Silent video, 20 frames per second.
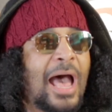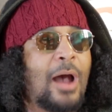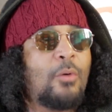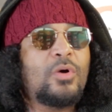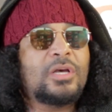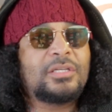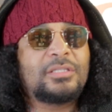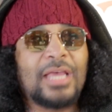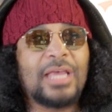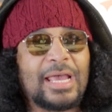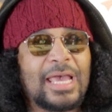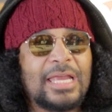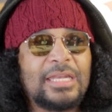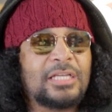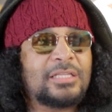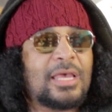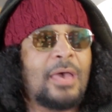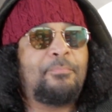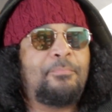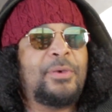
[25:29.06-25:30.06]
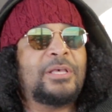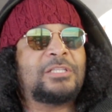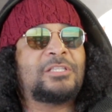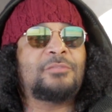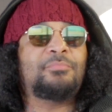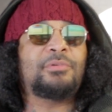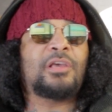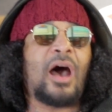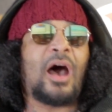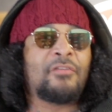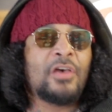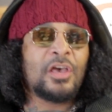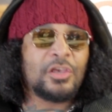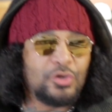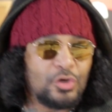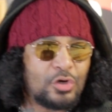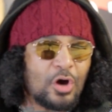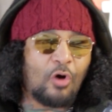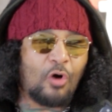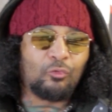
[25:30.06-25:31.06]
I wish that it pisses me off.
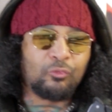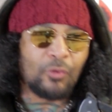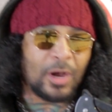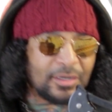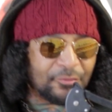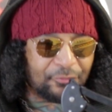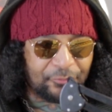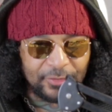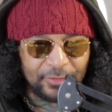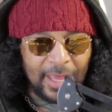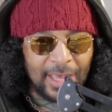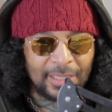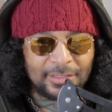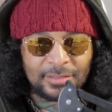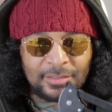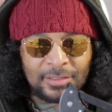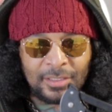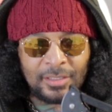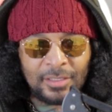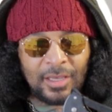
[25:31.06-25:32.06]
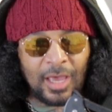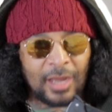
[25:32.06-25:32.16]
You go run the Flex,